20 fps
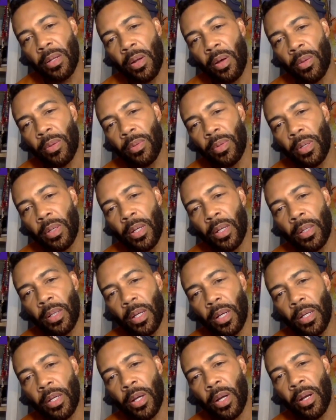you know, a,
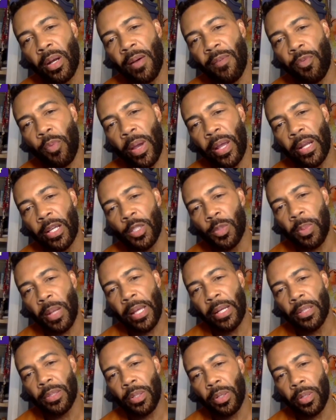a good enough way to
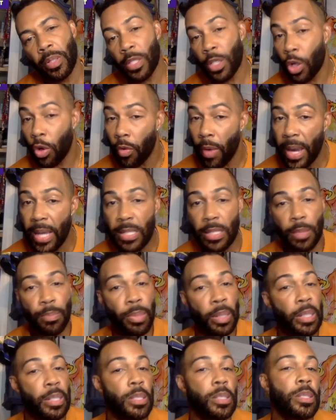explain it to you. It's crazy,
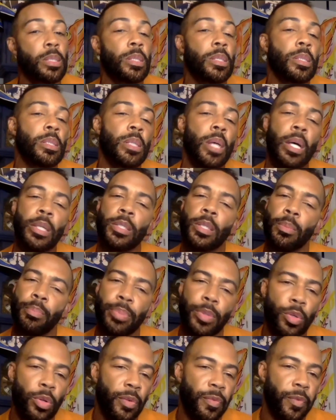but it's such a
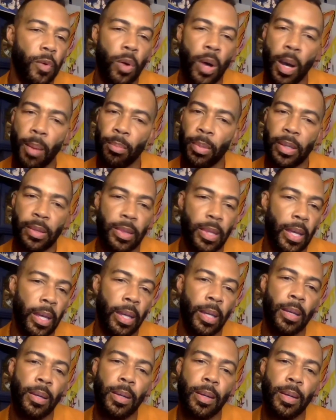beautiful, humbling thing.